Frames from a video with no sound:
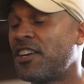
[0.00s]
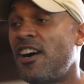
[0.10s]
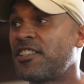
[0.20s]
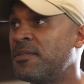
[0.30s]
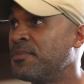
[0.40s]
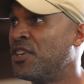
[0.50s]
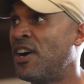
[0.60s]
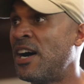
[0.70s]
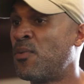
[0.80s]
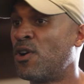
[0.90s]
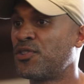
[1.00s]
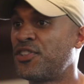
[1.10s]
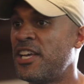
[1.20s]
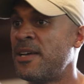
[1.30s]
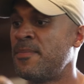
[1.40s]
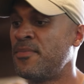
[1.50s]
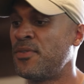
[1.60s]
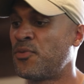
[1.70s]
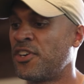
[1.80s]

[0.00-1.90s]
It's awesome. You know, I've worked with him